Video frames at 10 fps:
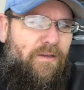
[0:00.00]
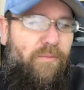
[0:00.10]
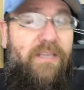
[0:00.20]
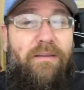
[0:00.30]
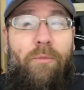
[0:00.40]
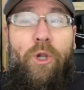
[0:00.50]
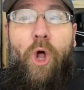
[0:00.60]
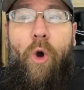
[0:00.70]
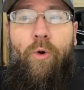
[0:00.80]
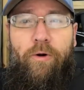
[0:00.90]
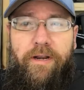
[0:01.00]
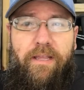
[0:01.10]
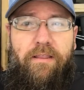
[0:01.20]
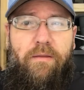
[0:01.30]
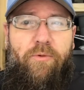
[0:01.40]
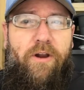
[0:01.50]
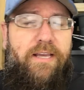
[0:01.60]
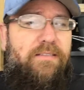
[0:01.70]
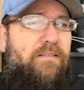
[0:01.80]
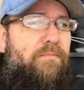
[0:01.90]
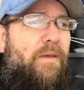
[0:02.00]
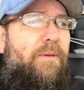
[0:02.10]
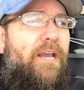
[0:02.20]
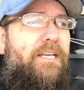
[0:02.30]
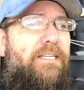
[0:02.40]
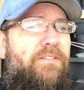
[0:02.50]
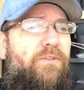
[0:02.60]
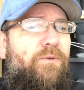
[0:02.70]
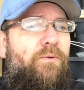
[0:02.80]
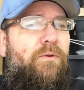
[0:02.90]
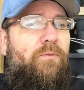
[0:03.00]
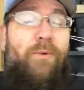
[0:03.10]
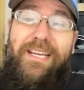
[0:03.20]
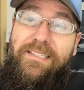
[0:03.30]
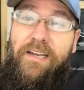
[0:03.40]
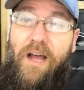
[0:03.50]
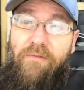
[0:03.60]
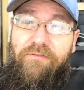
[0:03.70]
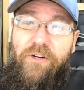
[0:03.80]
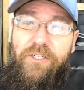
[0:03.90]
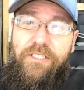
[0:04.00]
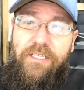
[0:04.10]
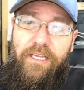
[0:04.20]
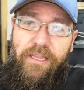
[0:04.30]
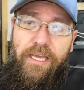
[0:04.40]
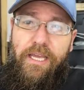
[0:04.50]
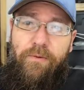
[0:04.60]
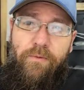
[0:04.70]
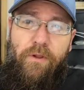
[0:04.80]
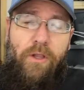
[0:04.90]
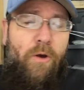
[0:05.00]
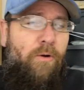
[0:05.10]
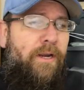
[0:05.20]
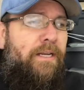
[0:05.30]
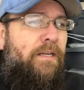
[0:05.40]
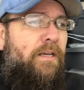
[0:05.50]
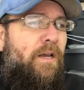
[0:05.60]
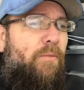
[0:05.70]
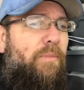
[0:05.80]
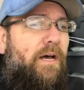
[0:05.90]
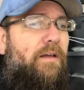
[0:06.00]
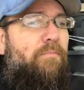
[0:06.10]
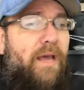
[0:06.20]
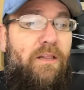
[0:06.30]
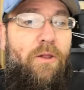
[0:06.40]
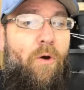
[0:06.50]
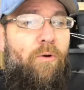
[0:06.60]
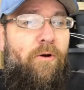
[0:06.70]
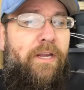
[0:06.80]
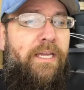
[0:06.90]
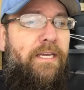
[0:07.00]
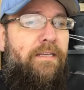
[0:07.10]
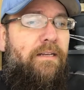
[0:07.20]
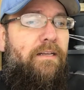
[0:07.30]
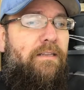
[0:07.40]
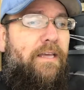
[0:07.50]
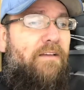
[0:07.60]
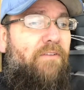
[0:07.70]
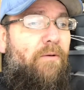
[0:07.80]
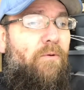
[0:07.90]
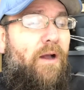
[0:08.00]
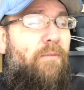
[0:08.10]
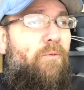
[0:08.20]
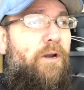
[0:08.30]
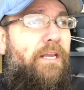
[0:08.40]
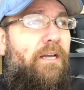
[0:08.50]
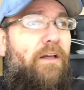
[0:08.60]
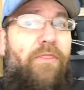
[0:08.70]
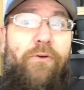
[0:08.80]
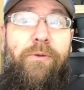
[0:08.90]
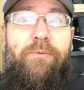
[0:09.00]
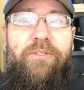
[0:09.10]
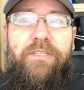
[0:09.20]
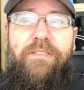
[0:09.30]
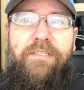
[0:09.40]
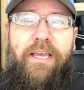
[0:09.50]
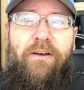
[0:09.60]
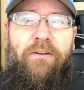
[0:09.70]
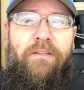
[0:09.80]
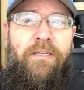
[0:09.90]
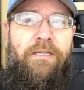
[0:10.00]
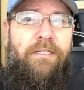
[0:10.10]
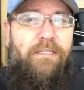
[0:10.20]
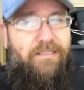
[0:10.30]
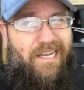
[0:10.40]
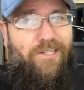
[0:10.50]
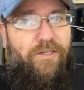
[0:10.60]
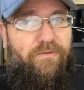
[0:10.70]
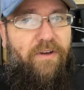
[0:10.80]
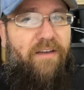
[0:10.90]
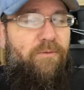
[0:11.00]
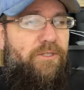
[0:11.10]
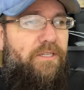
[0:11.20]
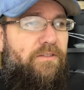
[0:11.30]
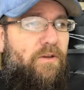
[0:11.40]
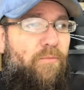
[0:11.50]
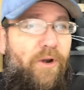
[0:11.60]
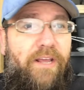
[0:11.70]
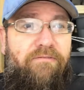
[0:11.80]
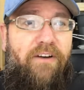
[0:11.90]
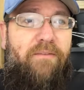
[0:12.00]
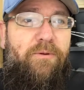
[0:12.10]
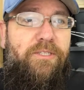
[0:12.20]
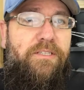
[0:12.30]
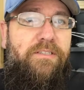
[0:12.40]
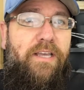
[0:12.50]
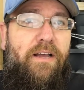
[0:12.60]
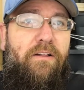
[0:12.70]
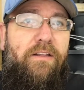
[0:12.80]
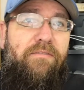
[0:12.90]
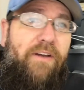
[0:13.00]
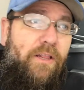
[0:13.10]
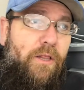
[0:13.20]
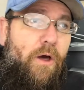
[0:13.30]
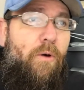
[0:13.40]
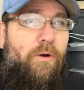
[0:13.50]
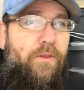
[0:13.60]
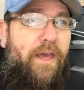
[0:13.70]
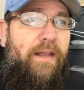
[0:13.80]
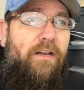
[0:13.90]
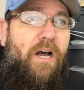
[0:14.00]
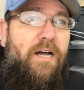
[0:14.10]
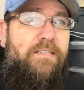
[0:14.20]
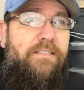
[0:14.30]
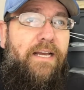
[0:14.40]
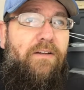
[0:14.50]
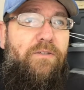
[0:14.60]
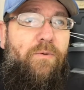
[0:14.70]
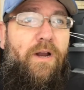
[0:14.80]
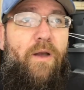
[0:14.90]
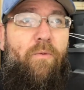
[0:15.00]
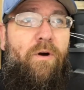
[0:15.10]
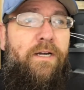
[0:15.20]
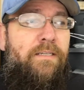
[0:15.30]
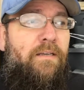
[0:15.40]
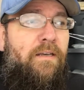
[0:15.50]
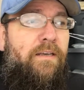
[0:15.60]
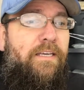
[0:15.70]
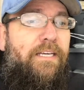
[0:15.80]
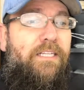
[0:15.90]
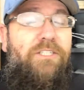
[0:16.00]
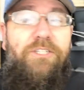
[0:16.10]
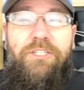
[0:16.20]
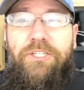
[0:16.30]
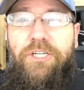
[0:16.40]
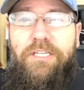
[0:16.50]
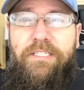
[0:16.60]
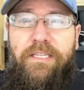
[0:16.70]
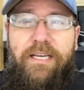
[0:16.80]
because I'm lowering the price, maybe I need to raise it up first and then lower it. But by lowering it, like if I'm running a 30% sale, It's actually 5%. So I'm running a 5% sale. And if I lower that cost down to where I want, it's just adjusting